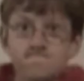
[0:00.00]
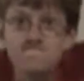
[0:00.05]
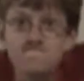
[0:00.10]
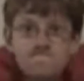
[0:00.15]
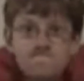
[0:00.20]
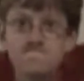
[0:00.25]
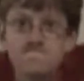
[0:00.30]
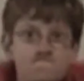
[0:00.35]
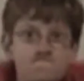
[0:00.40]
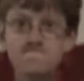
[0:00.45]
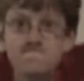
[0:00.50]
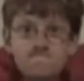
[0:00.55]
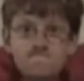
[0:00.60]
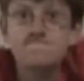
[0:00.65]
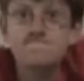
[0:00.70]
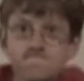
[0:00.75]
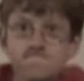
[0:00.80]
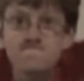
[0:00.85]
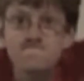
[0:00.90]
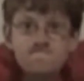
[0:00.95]

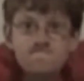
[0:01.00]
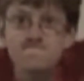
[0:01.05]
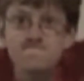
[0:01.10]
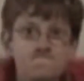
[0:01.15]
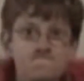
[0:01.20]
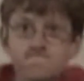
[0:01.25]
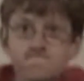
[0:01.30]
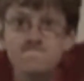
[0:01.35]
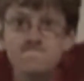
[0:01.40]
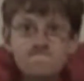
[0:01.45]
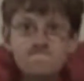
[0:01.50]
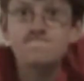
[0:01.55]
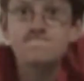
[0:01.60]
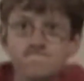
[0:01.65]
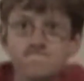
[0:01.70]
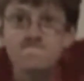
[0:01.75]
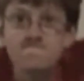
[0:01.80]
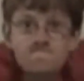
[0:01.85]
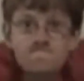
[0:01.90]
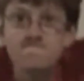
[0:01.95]

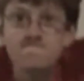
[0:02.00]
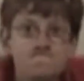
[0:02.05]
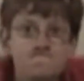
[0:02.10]
(no one is talking)